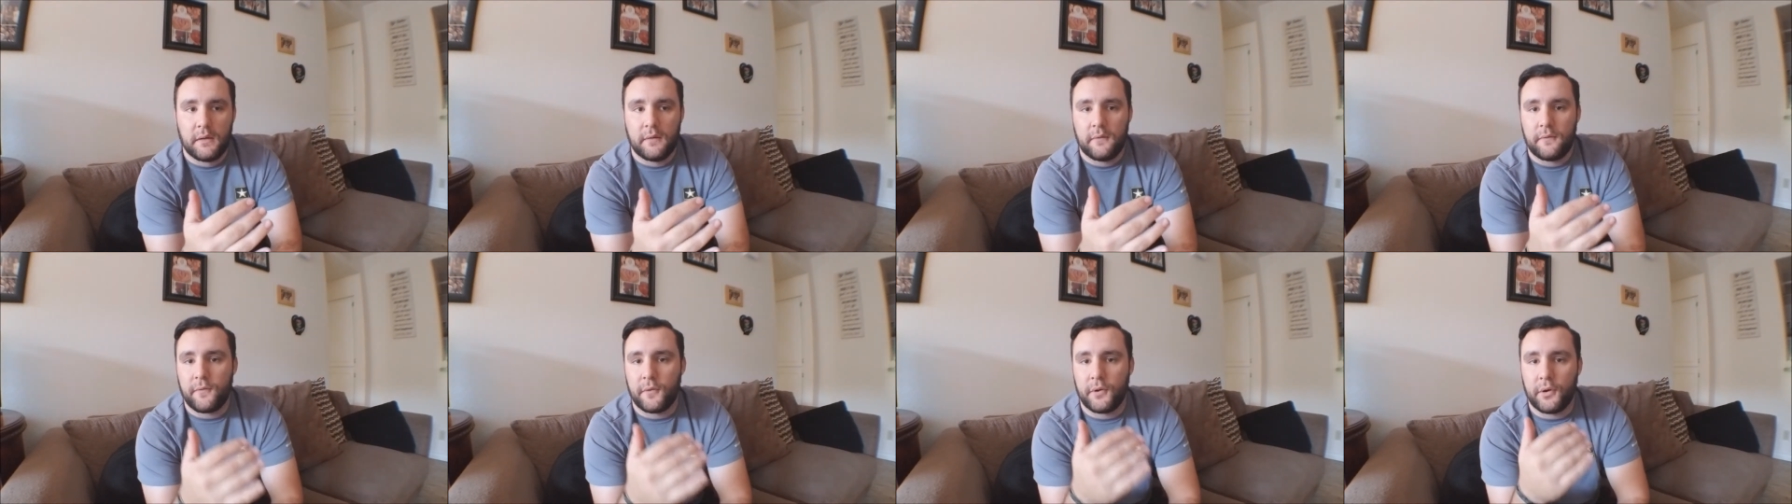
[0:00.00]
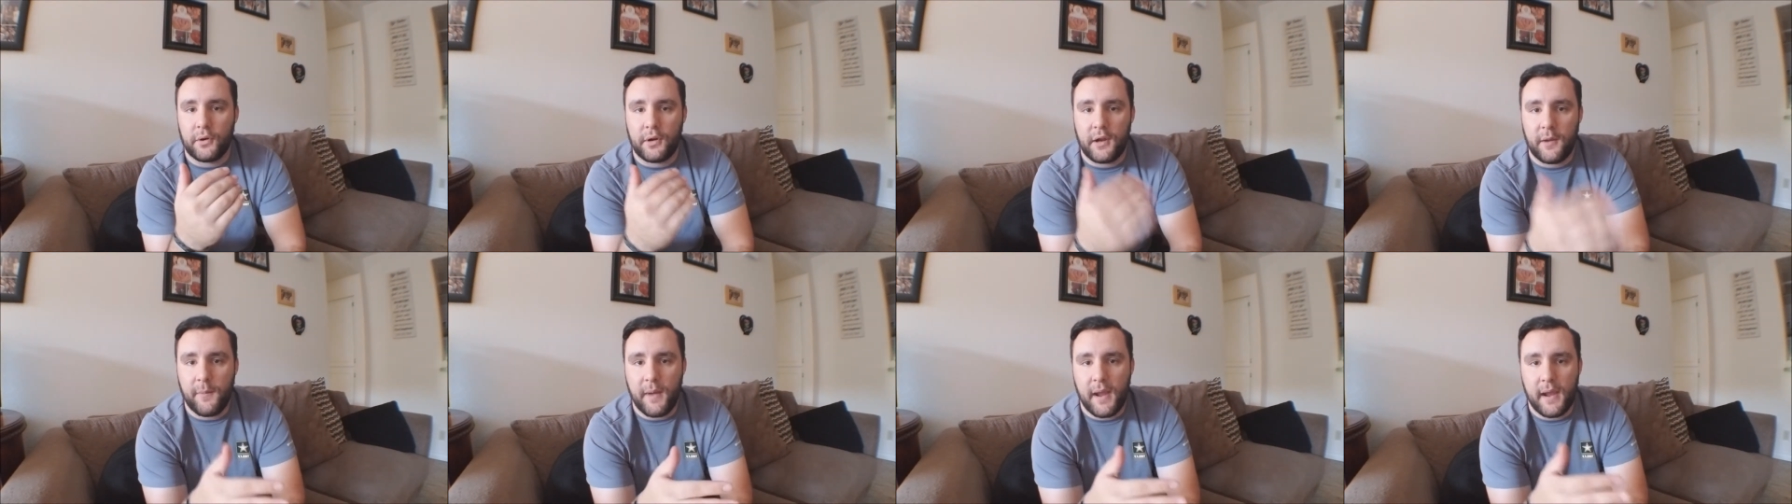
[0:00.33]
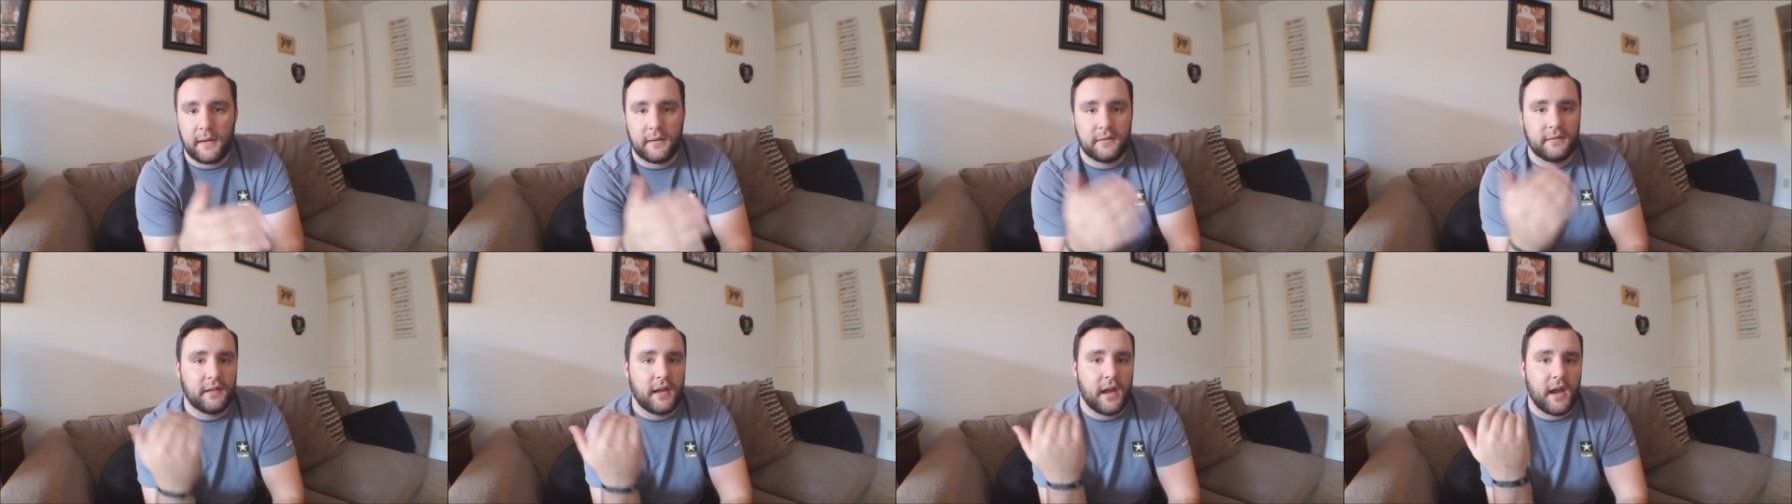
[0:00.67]
for your command
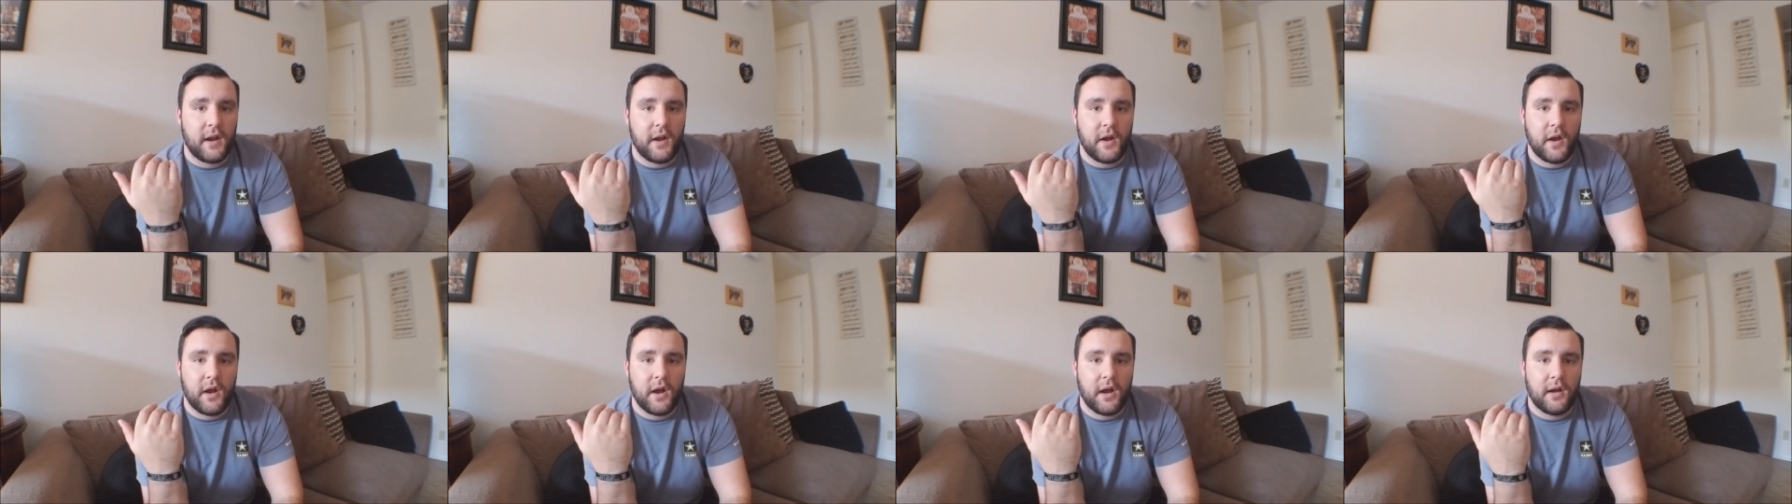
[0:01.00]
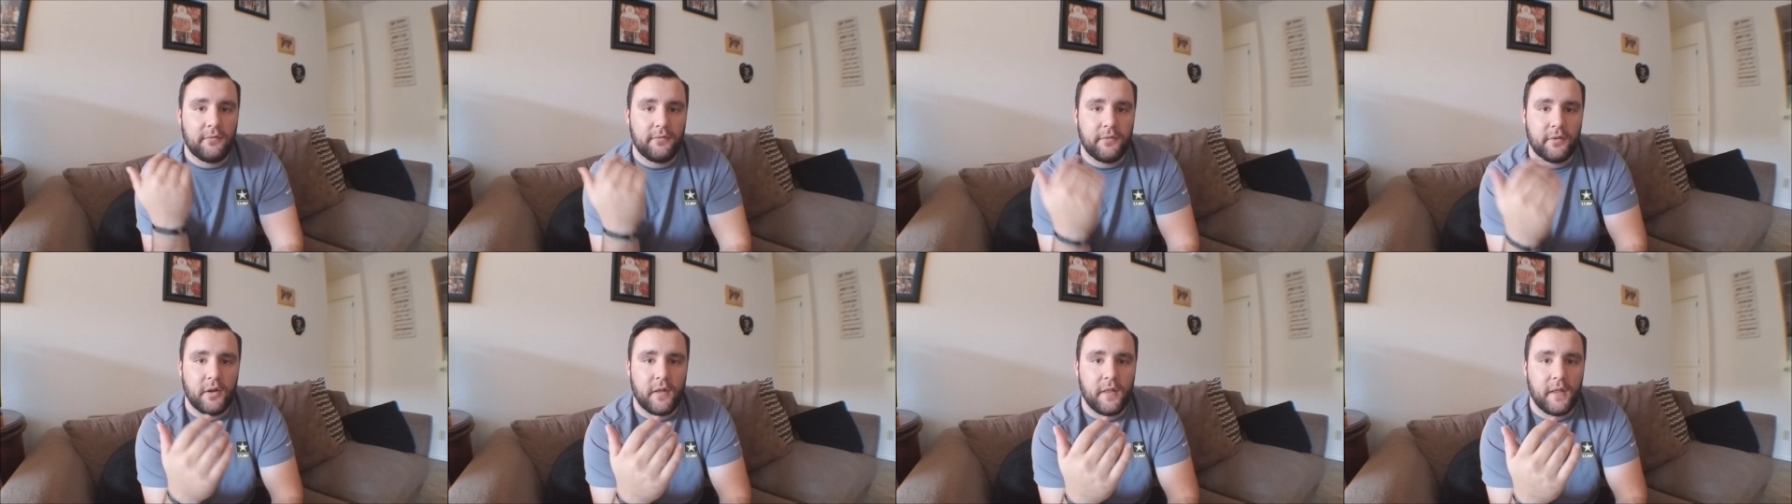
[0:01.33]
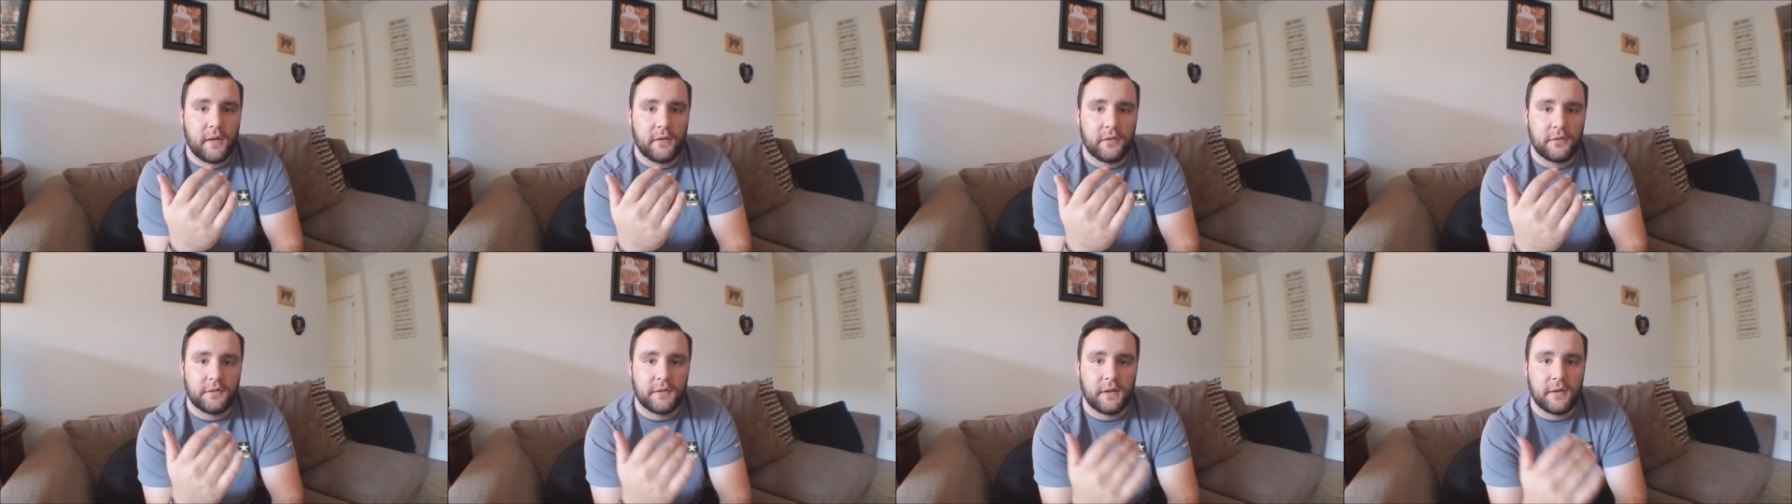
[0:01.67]
to sign off and all the
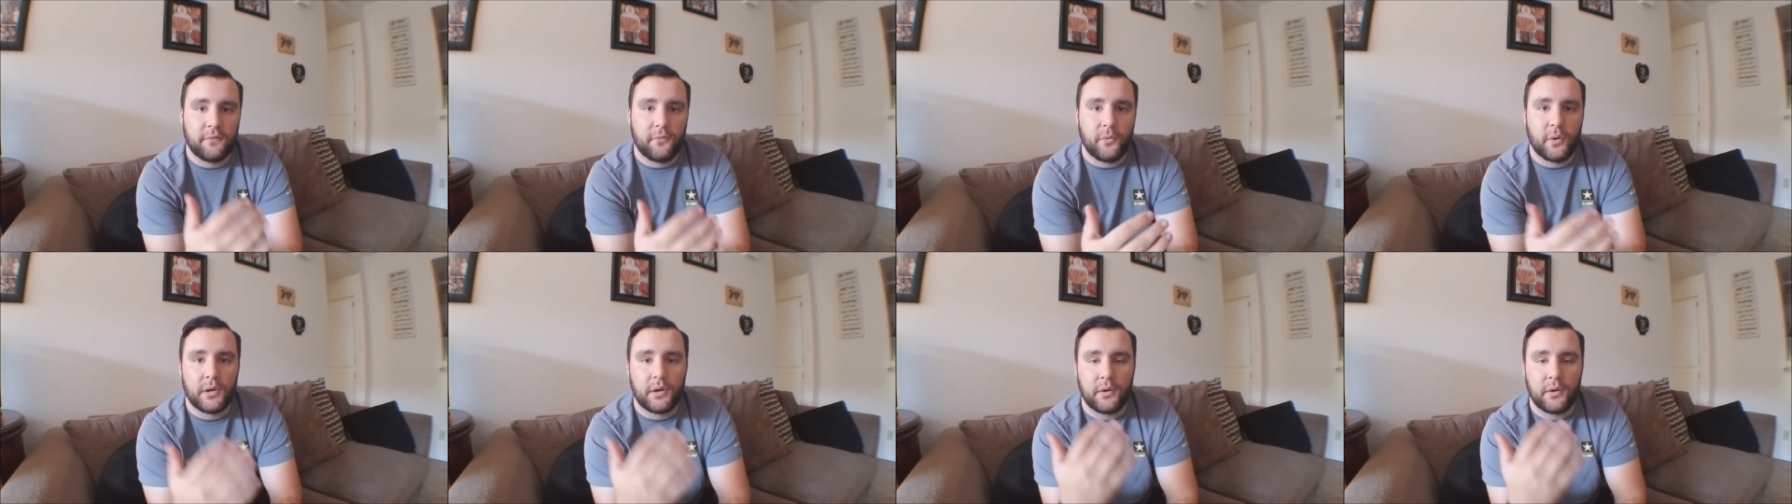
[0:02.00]
other stuff while